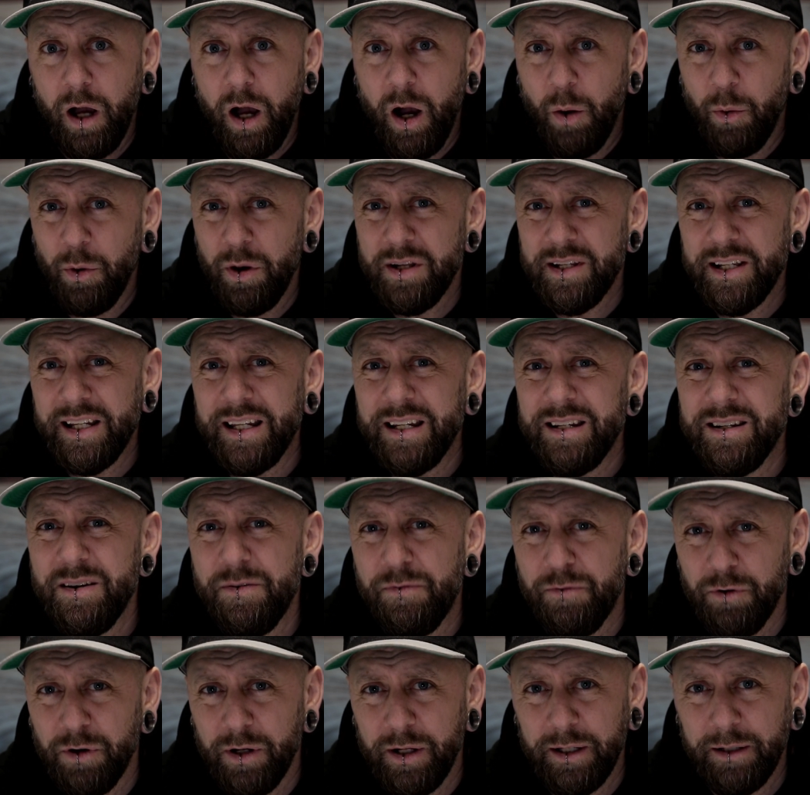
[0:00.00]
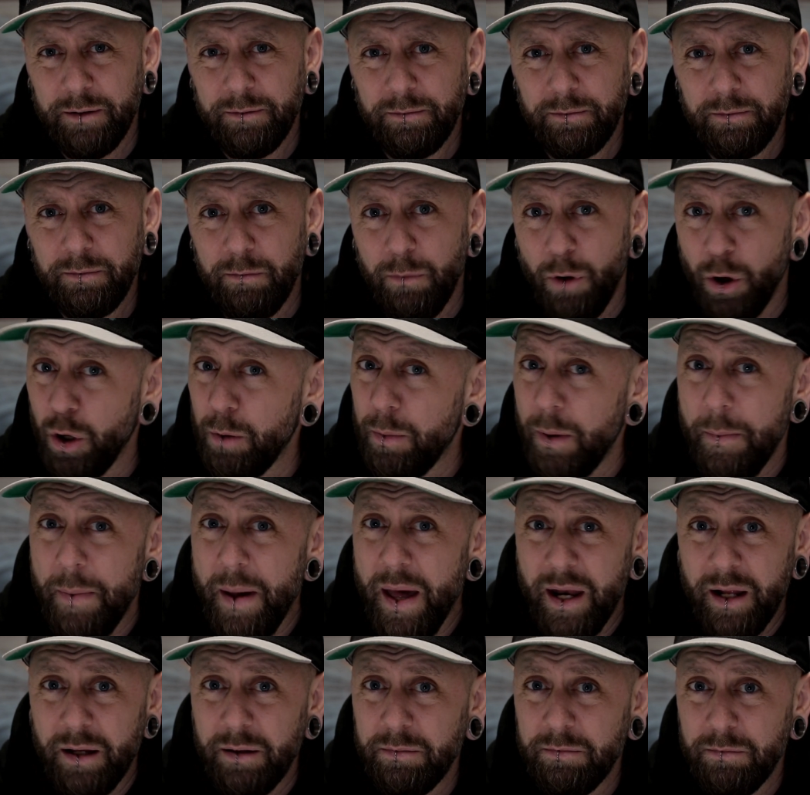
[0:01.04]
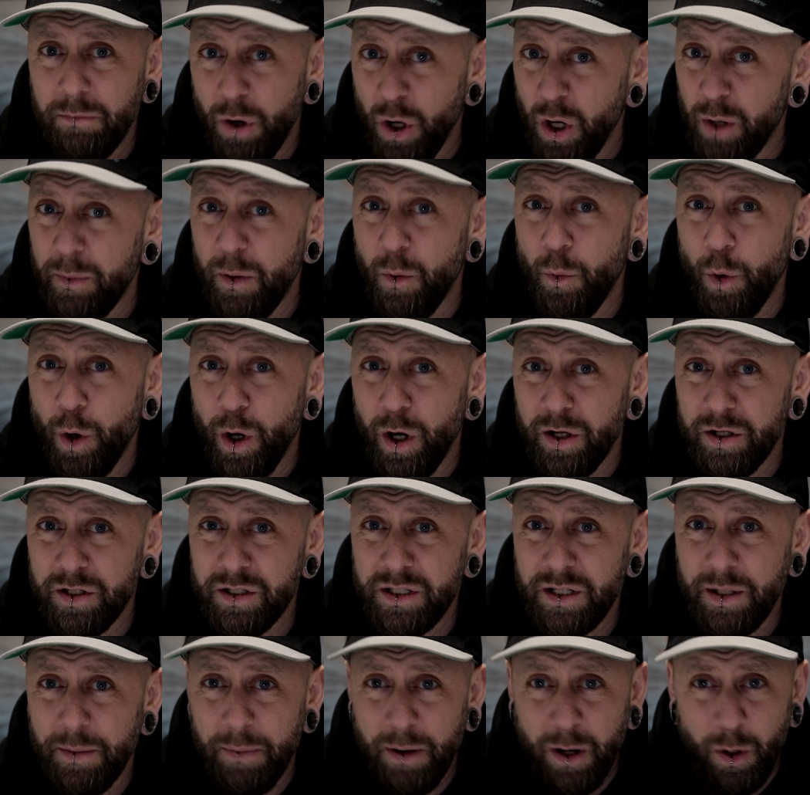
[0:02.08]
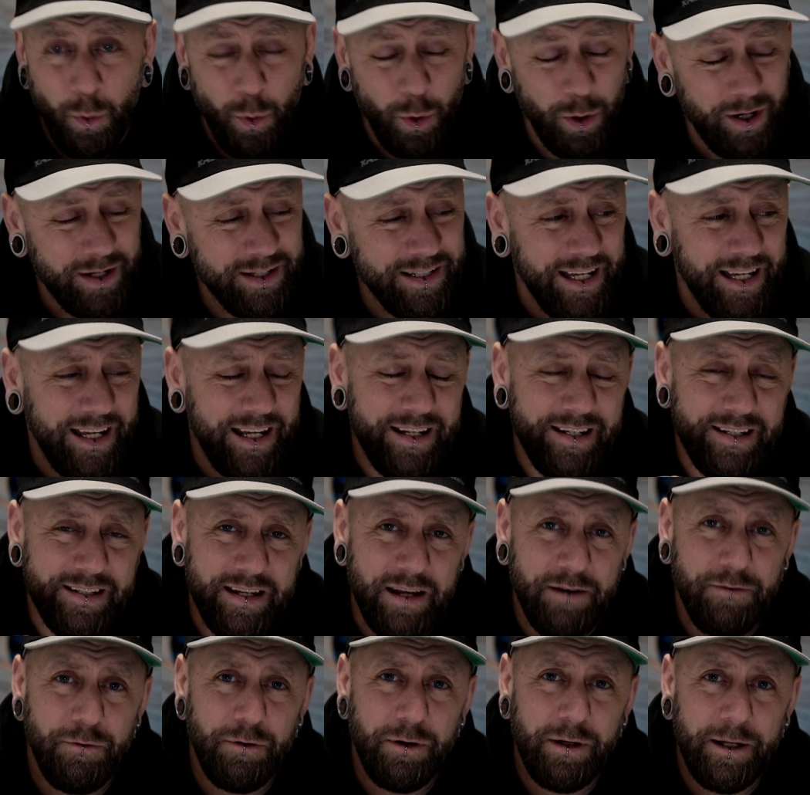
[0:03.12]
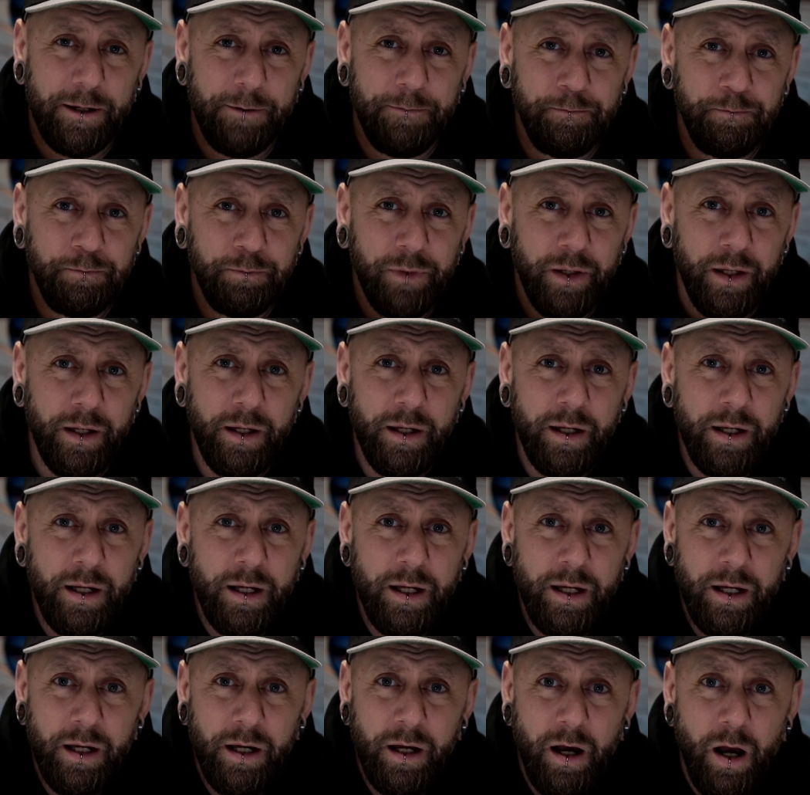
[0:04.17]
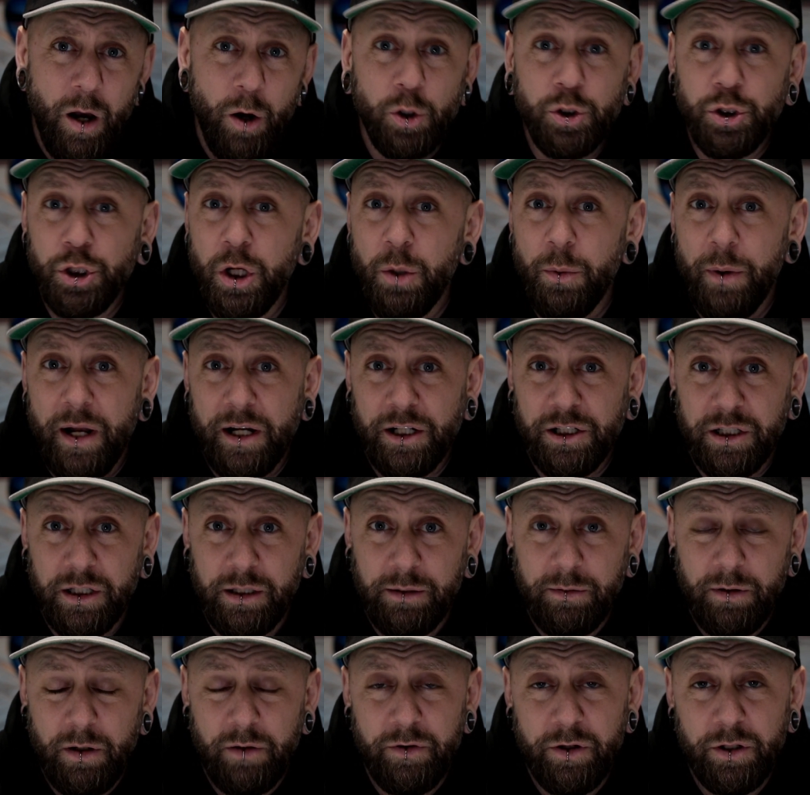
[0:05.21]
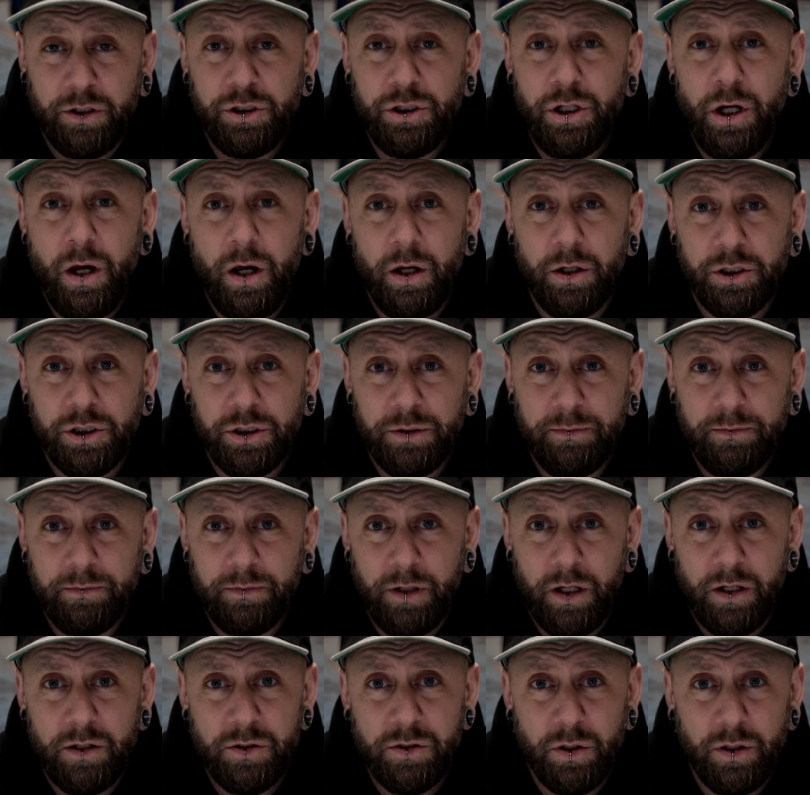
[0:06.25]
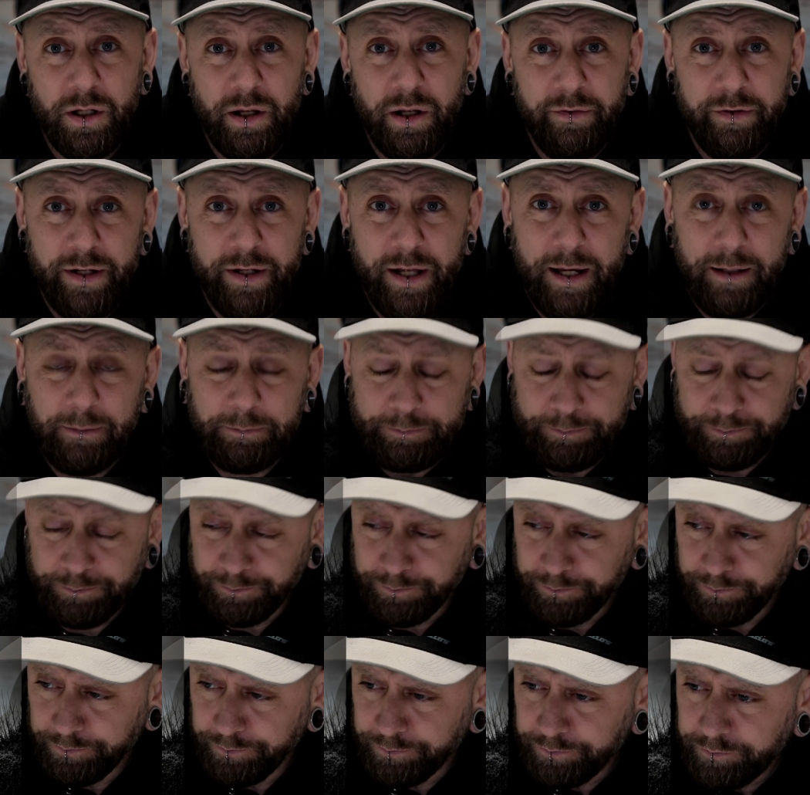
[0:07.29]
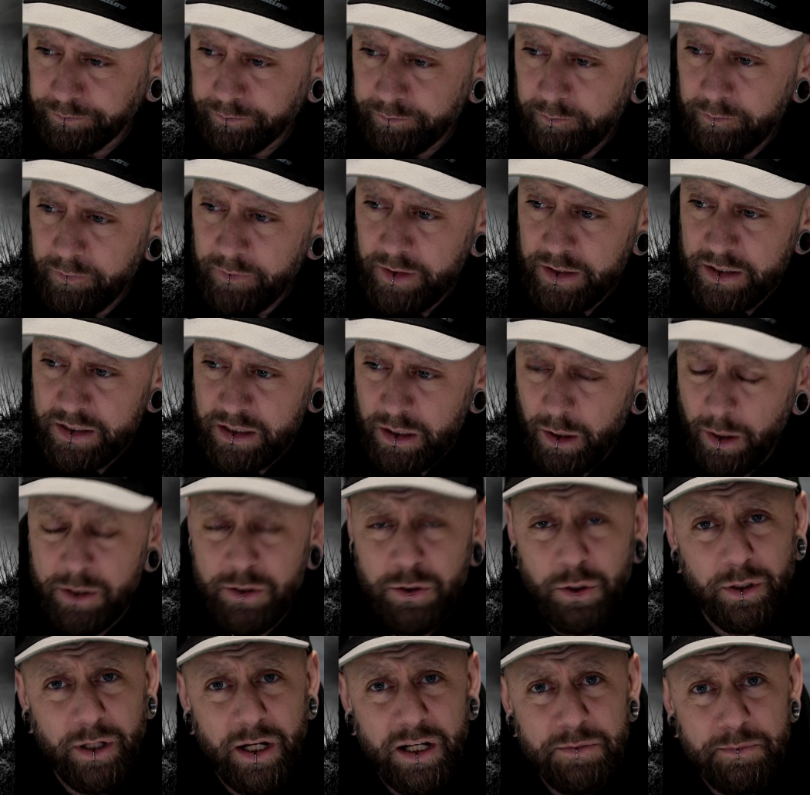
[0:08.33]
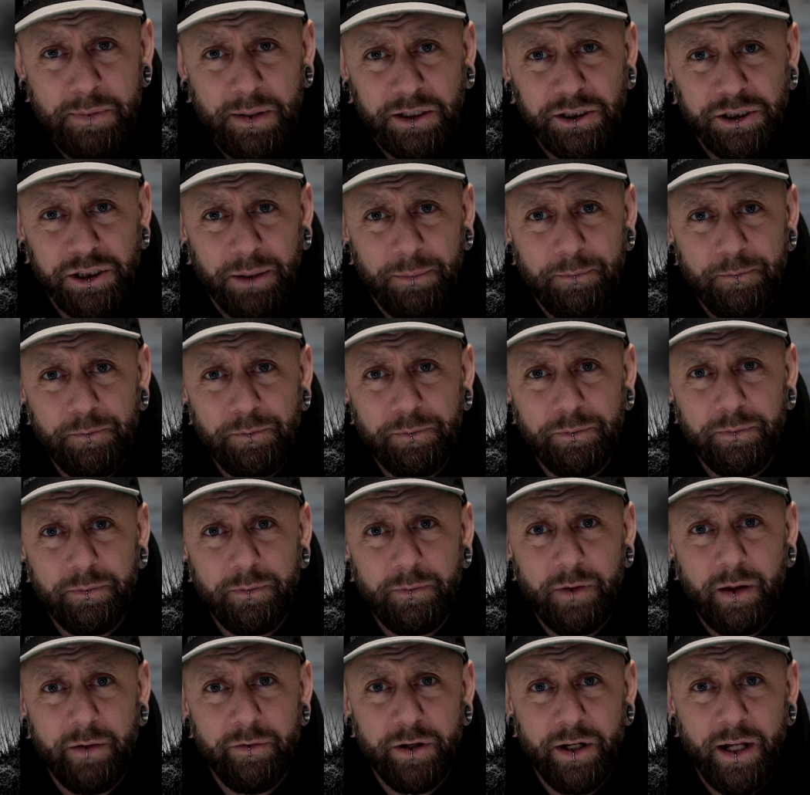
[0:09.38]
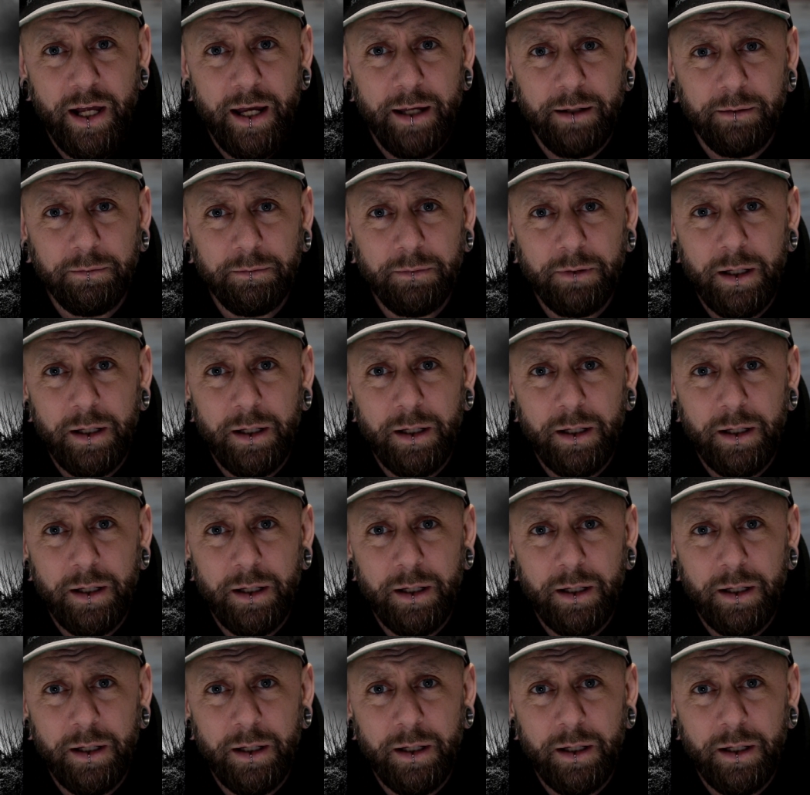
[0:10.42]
I want to take it differently. Might not be better, might not be worse, but I want to take it differently. I'll show you one actually of a church that I took the other day. So I took this picture the other day.